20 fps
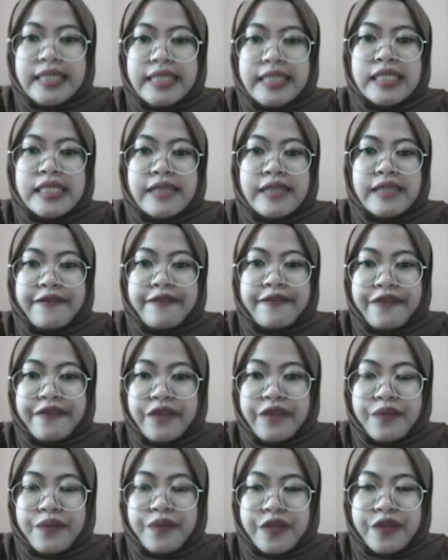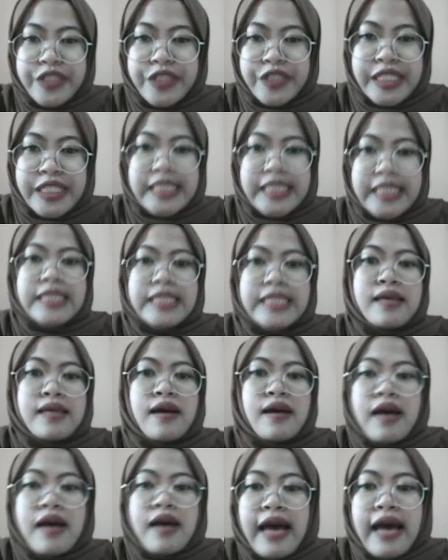50%.
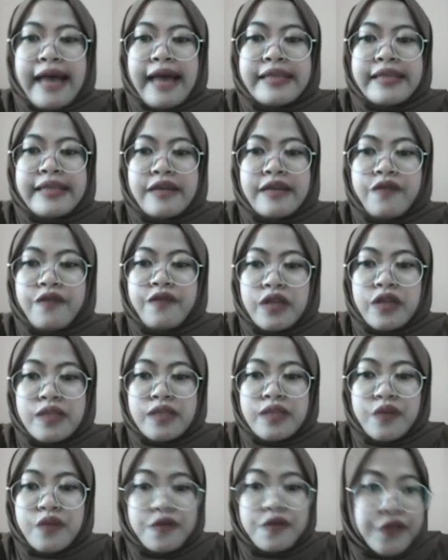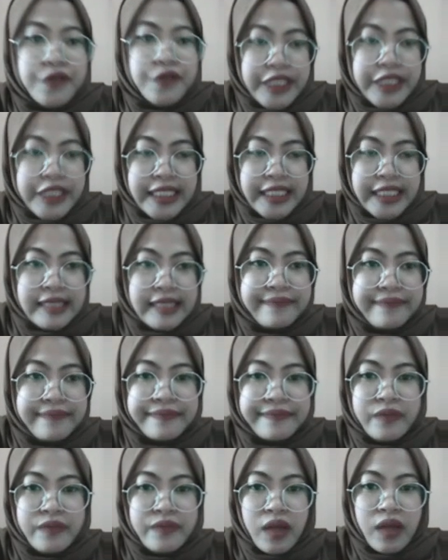And then for the move 3,
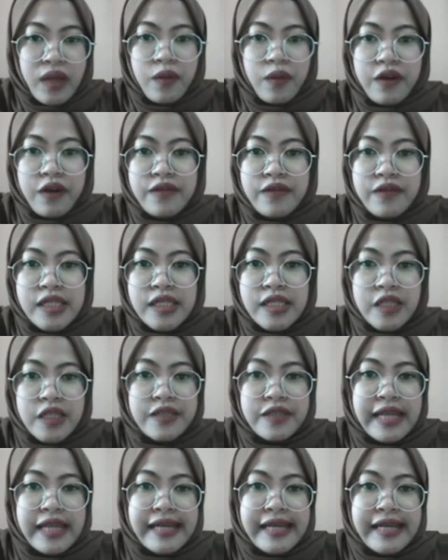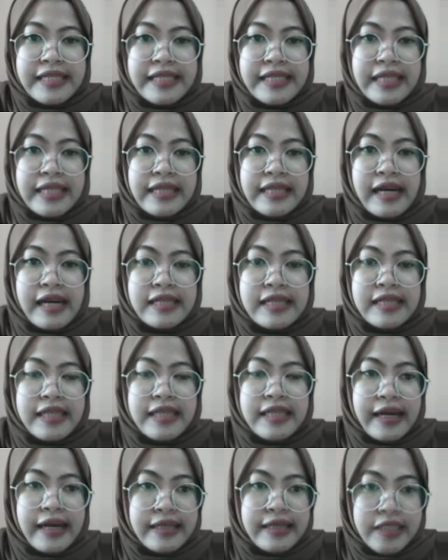both of the soft science and hard
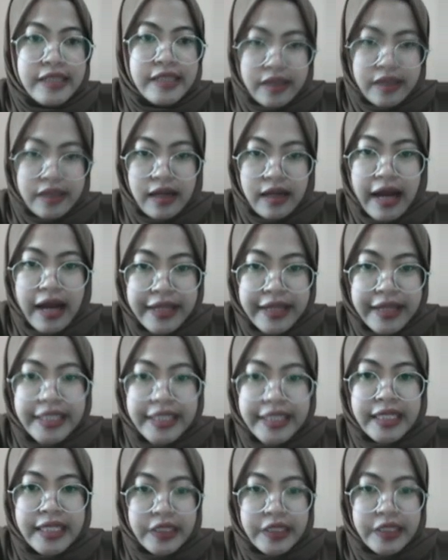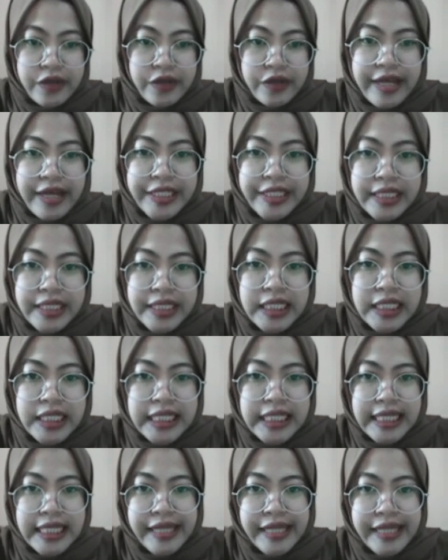science article introductions
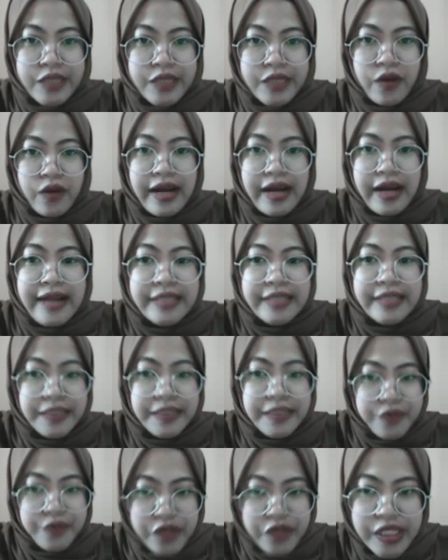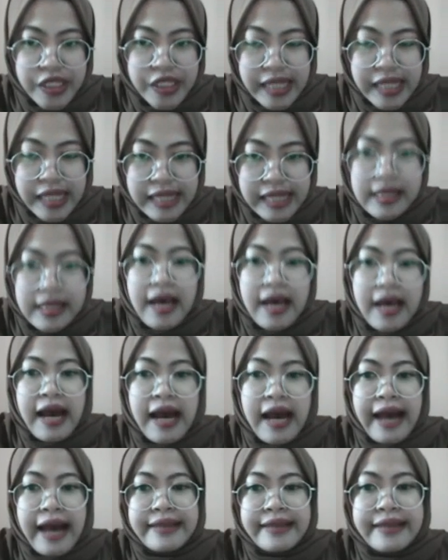contains 100%.
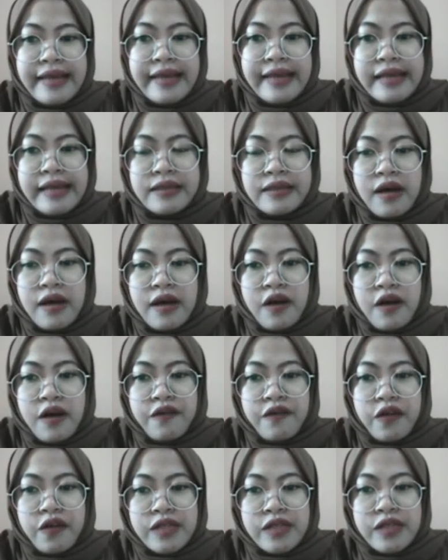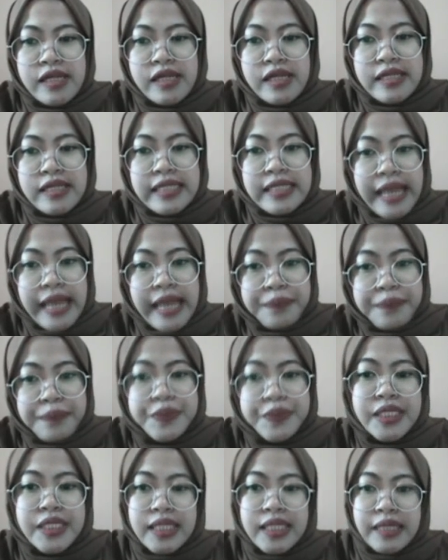And then for the
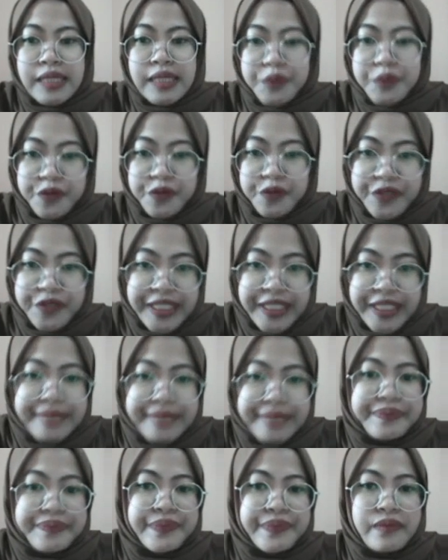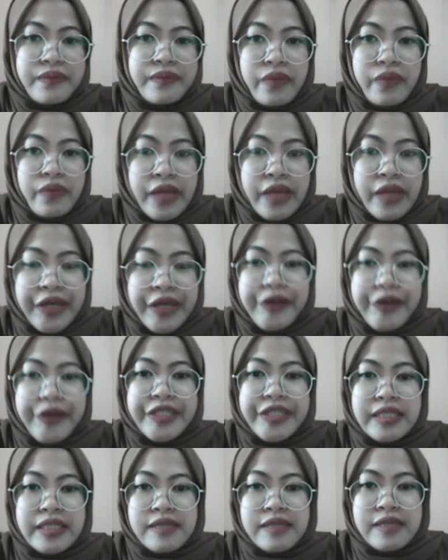steps in move 3,
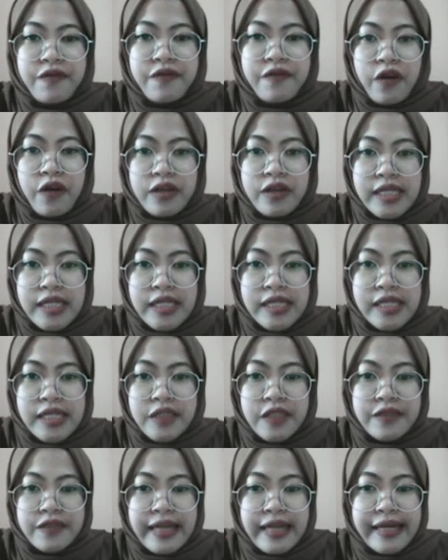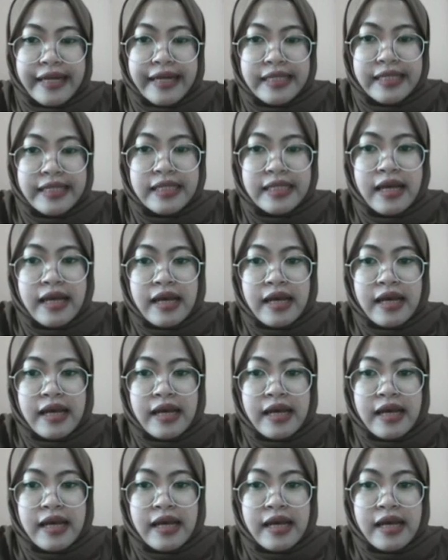here for the soft science,